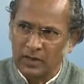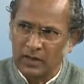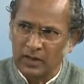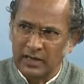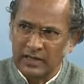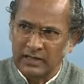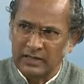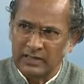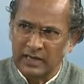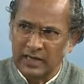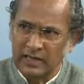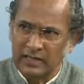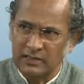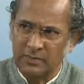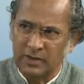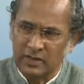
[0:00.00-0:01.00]

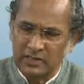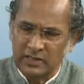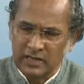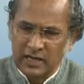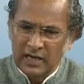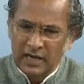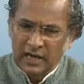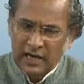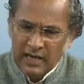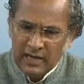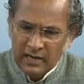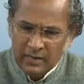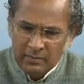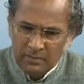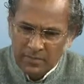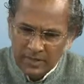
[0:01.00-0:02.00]
insights, because I
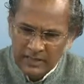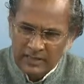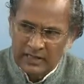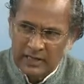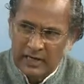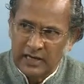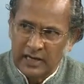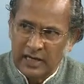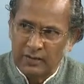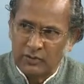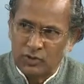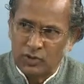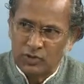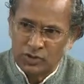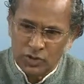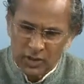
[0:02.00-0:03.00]
basically came to
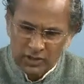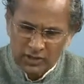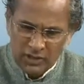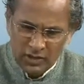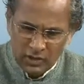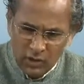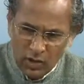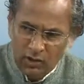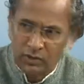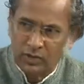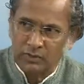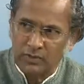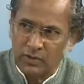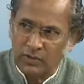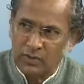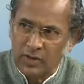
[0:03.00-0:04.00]
astrology not from
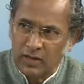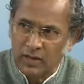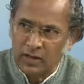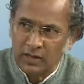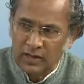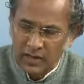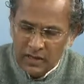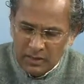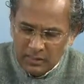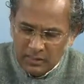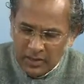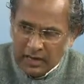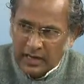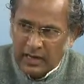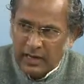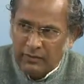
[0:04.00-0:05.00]
the world, but
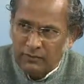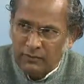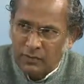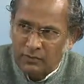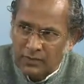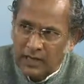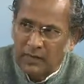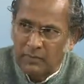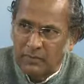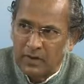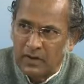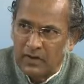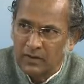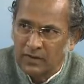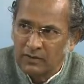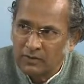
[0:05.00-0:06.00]
I came from dharma,
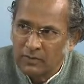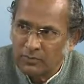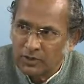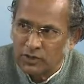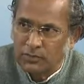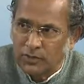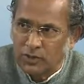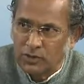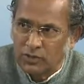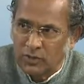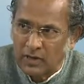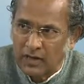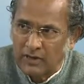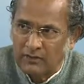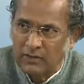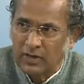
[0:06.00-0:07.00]
from the spiritual
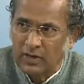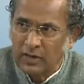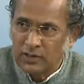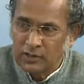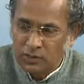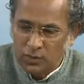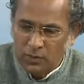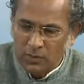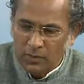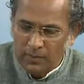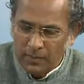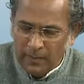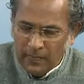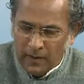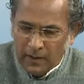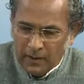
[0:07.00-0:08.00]
life. So
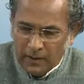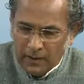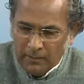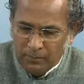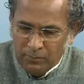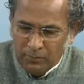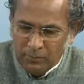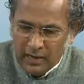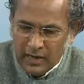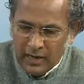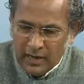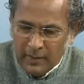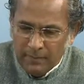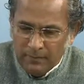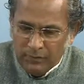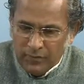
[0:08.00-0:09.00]
my
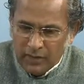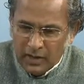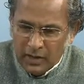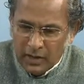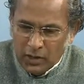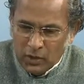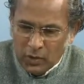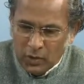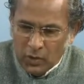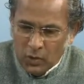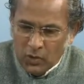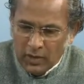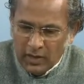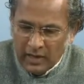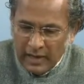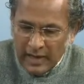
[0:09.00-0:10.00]
whole
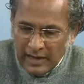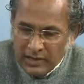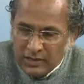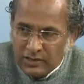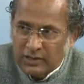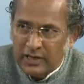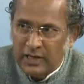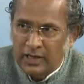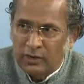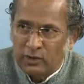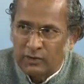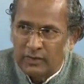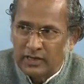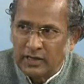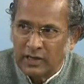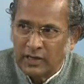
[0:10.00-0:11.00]
entry into
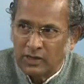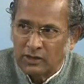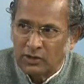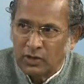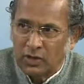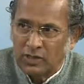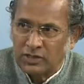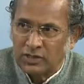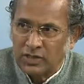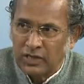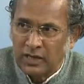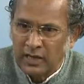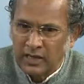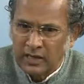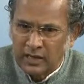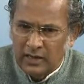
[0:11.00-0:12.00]
Vedic astrology
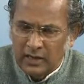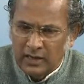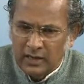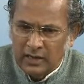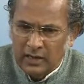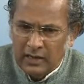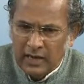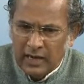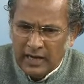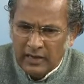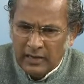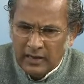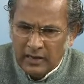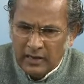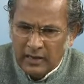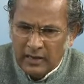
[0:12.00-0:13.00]
had
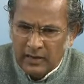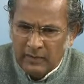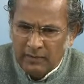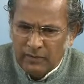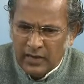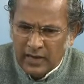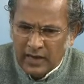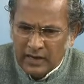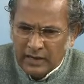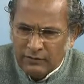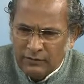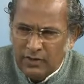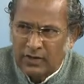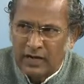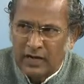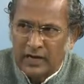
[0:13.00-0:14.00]
a
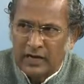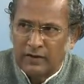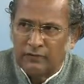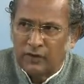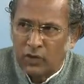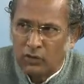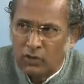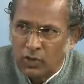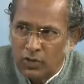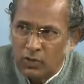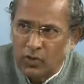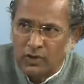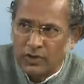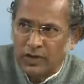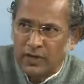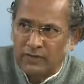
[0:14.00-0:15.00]
different kind of outlook
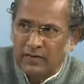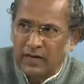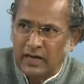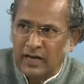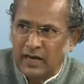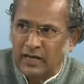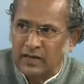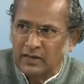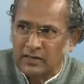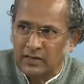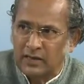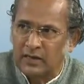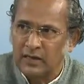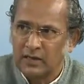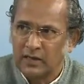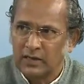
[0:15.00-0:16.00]
already when I
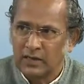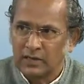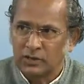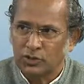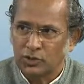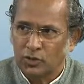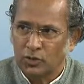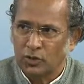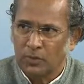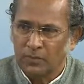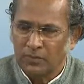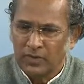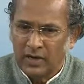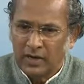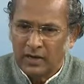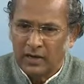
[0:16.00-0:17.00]
entered. So
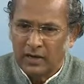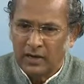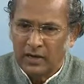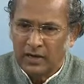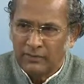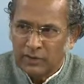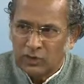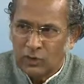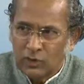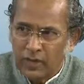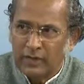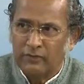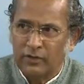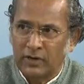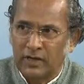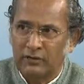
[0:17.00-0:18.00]
I was looking
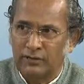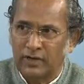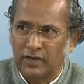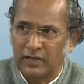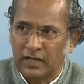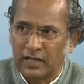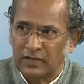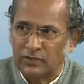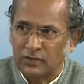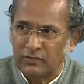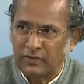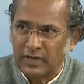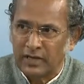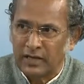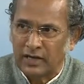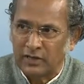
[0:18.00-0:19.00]
for different things from
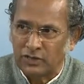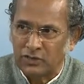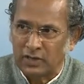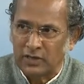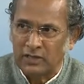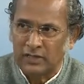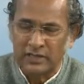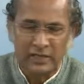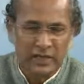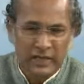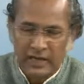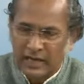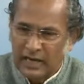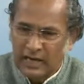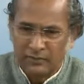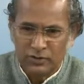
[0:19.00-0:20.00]
Vedic astrology.
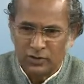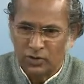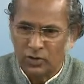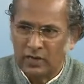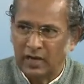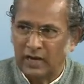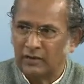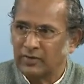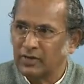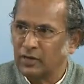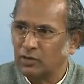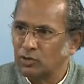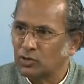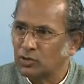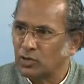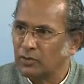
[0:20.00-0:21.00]
I was not having the
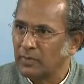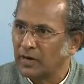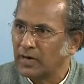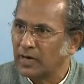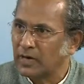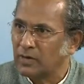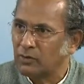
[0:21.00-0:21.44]
usual mundane